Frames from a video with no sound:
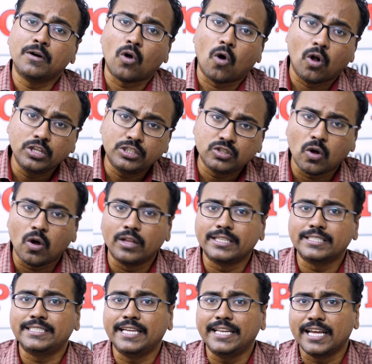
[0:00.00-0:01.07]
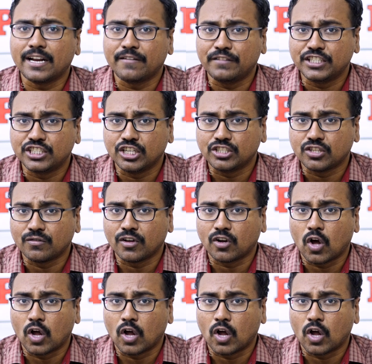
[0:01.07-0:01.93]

but also on the senior officials of the